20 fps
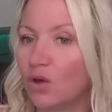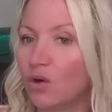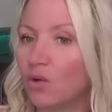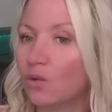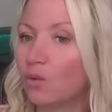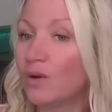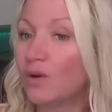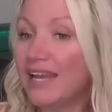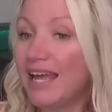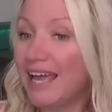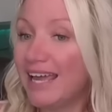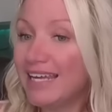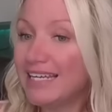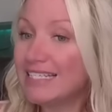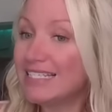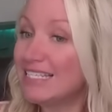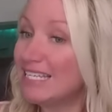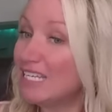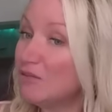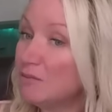When Hank
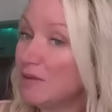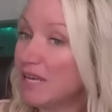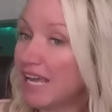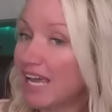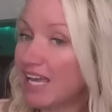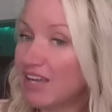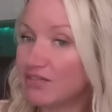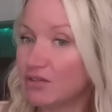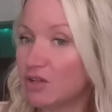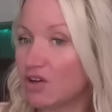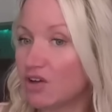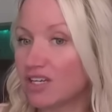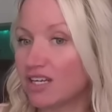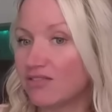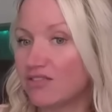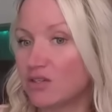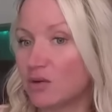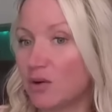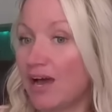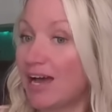did behave long enough
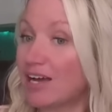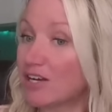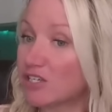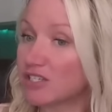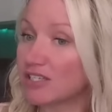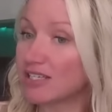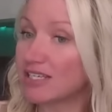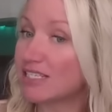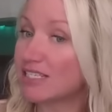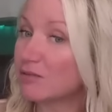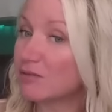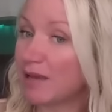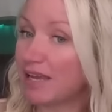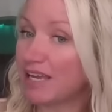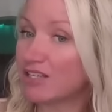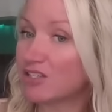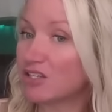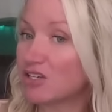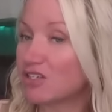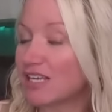to actually get some
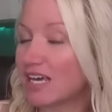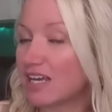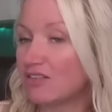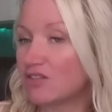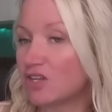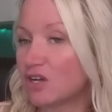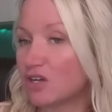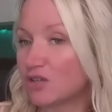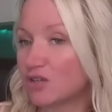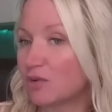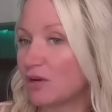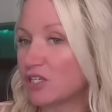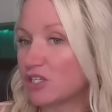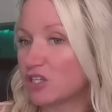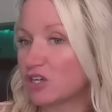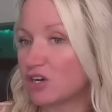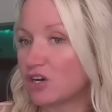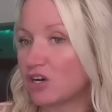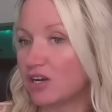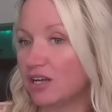answers out of Dr.
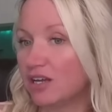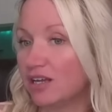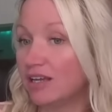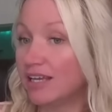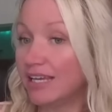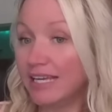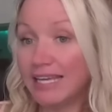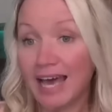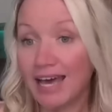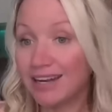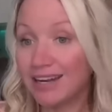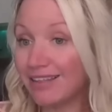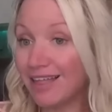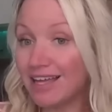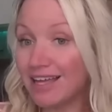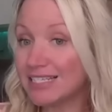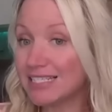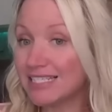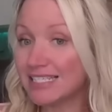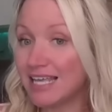Rentschler, he had a
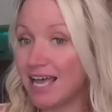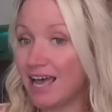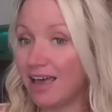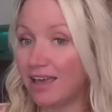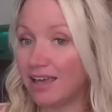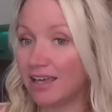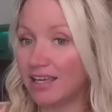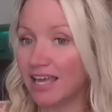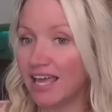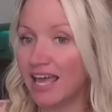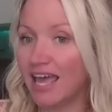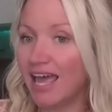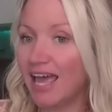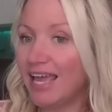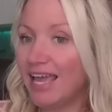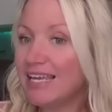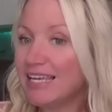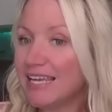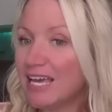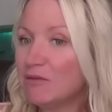lot to say.
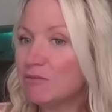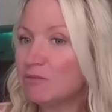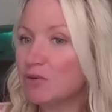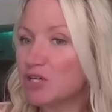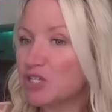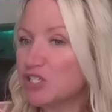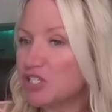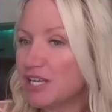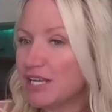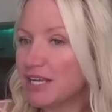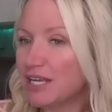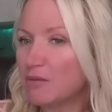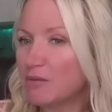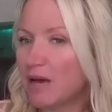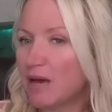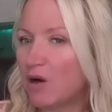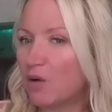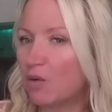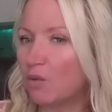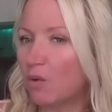Hank kept pushing
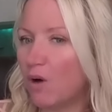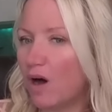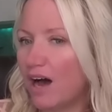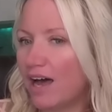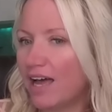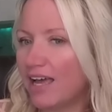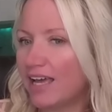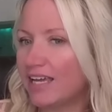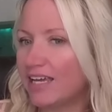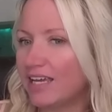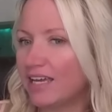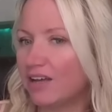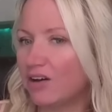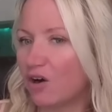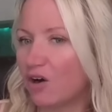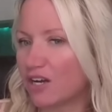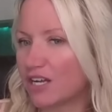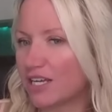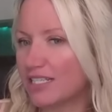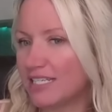about why
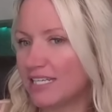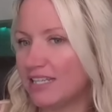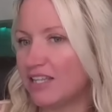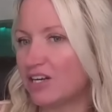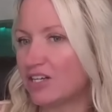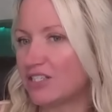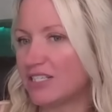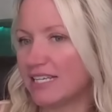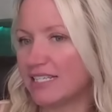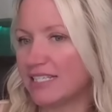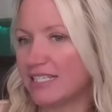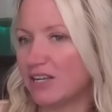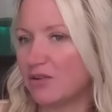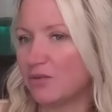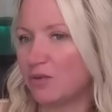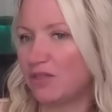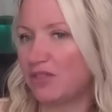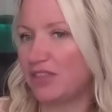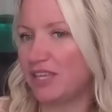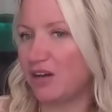ARCA did their testing
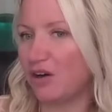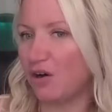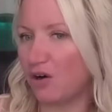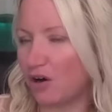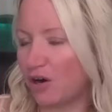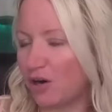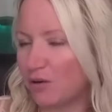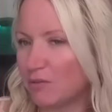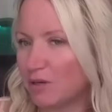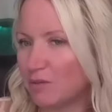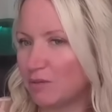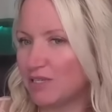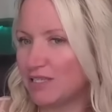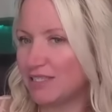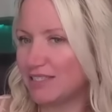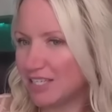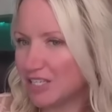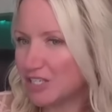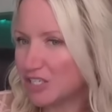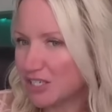with the arm
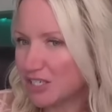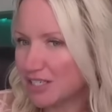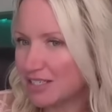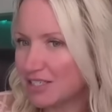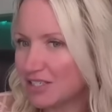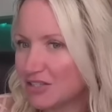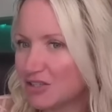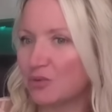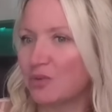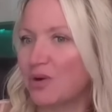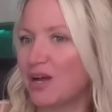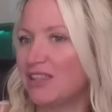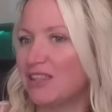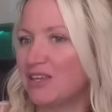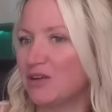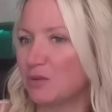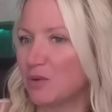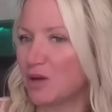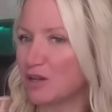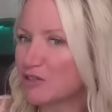positioned the way
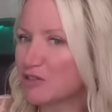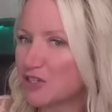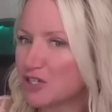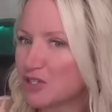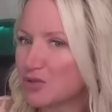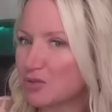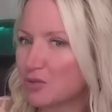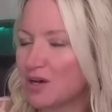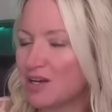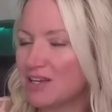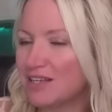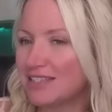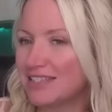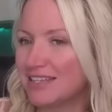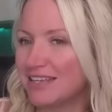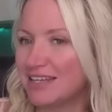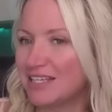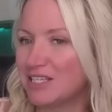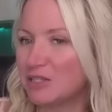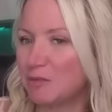that Welcher's was
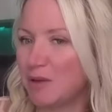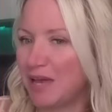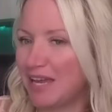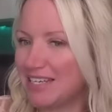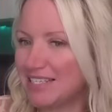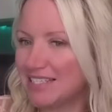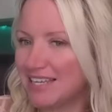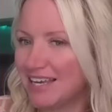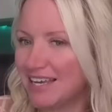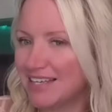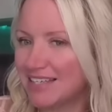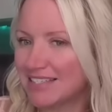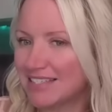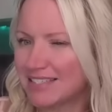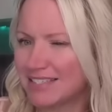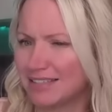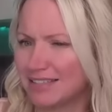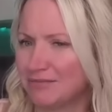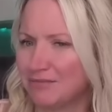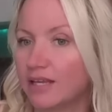in his paint
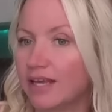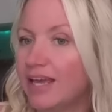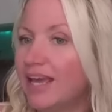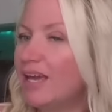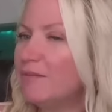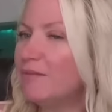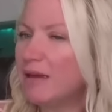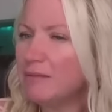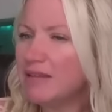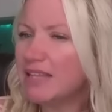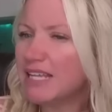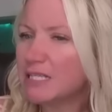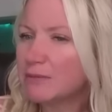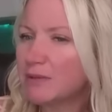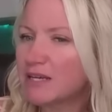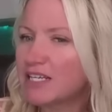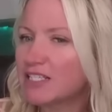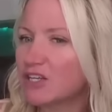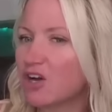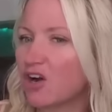test. And maybe that's
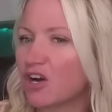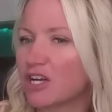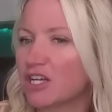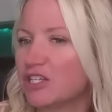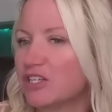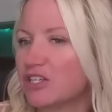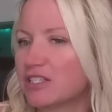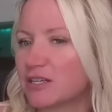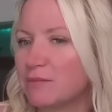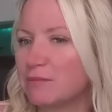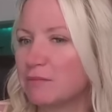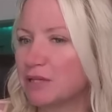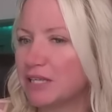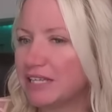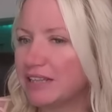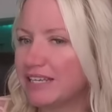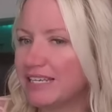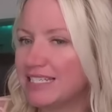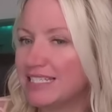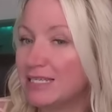because ARCA just
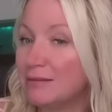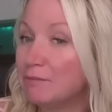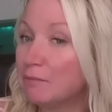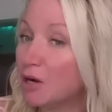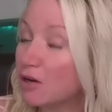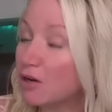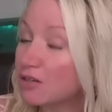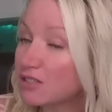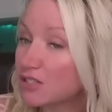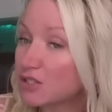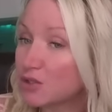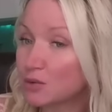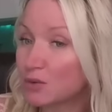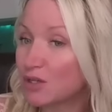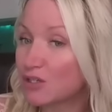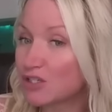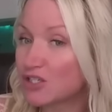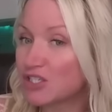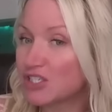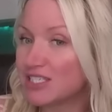completely debunked
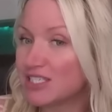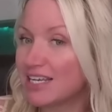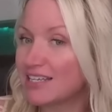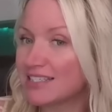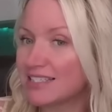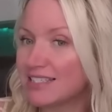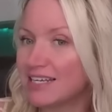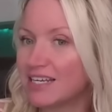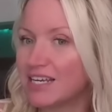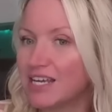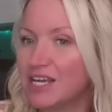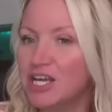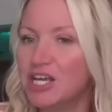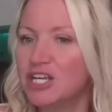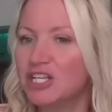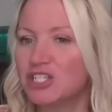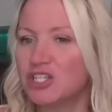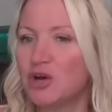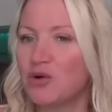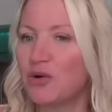Welcher's testing.
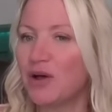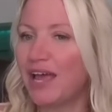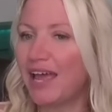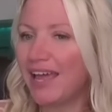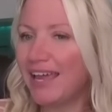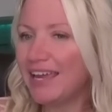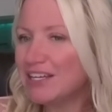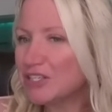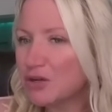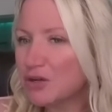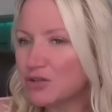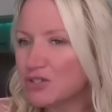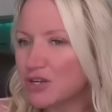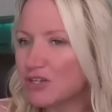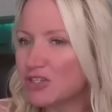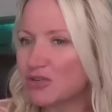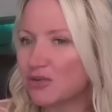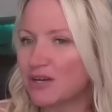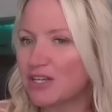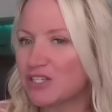So Hank told
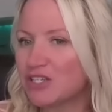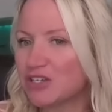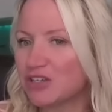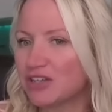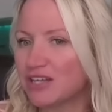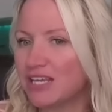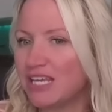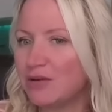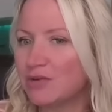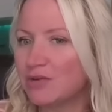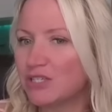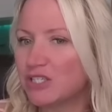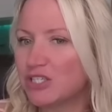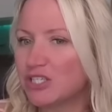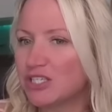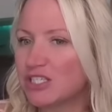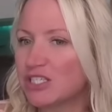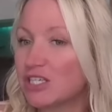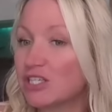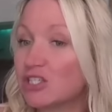Dr. Rentschler that he was
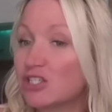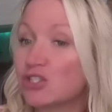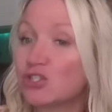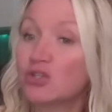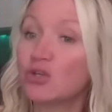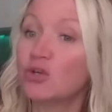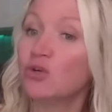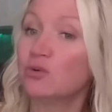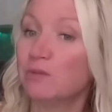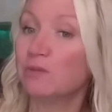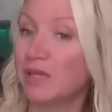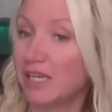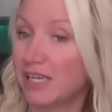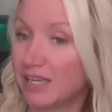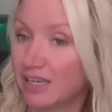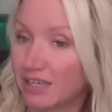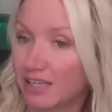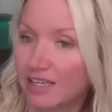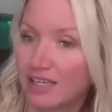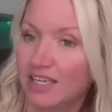just
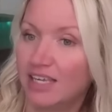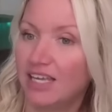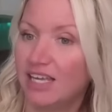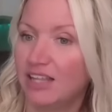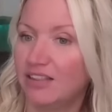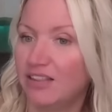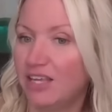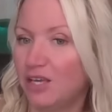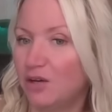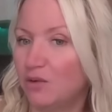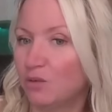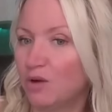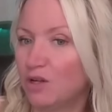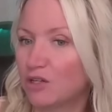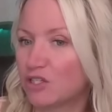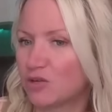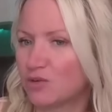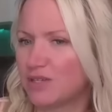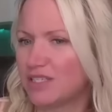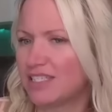assuming that
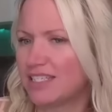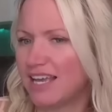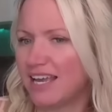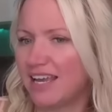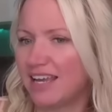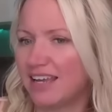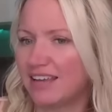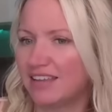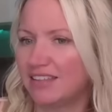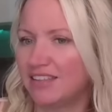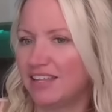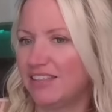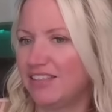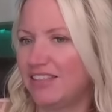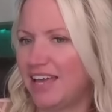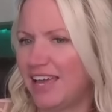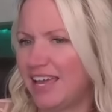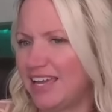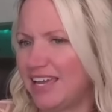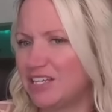Welcher was saying that the
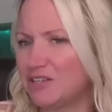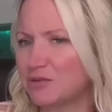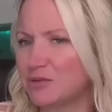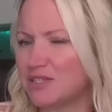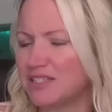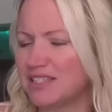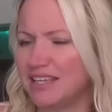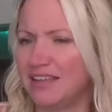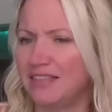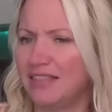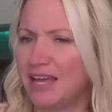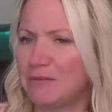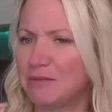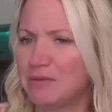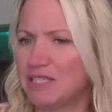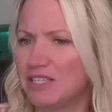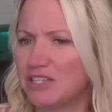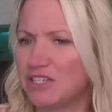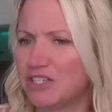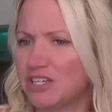hand was in that
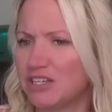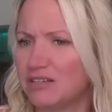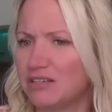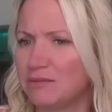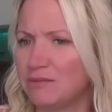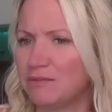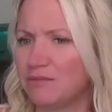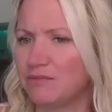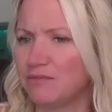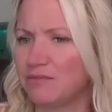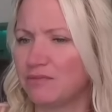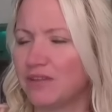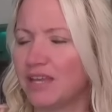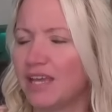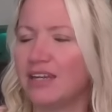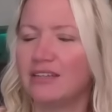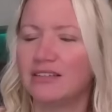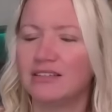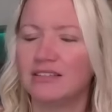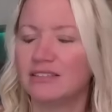position.
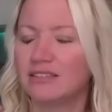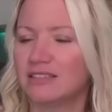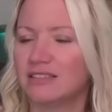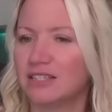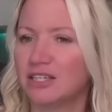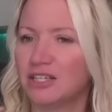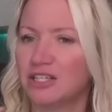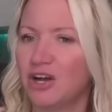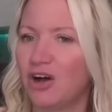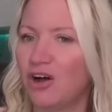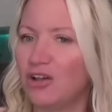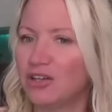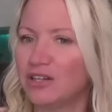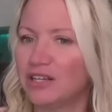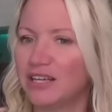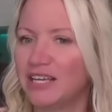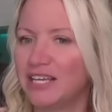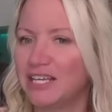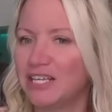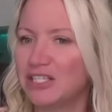And y'all,
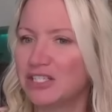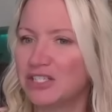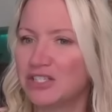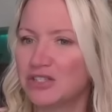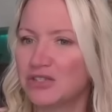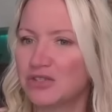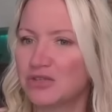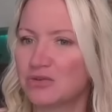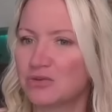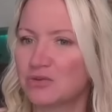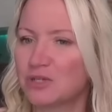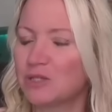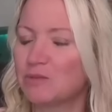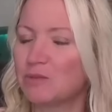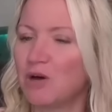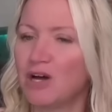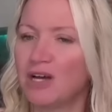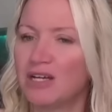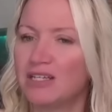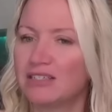his
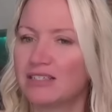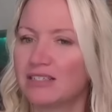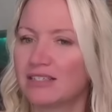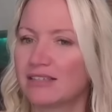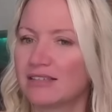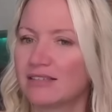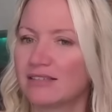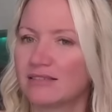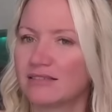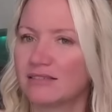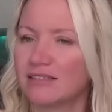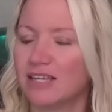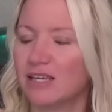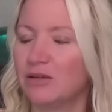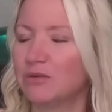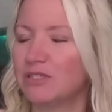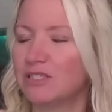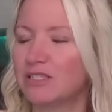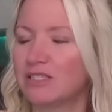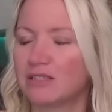response, it
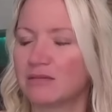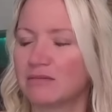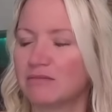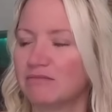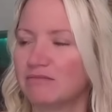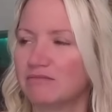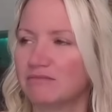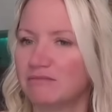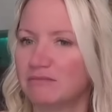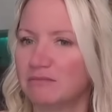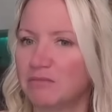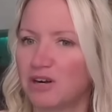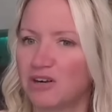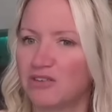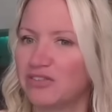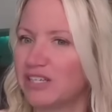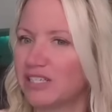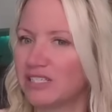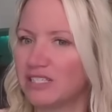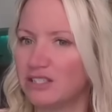was
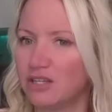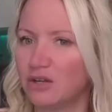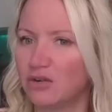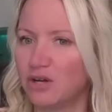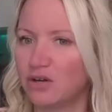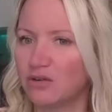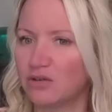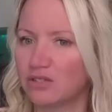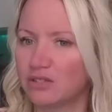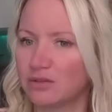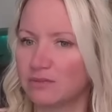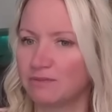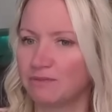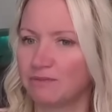perfect. No notes.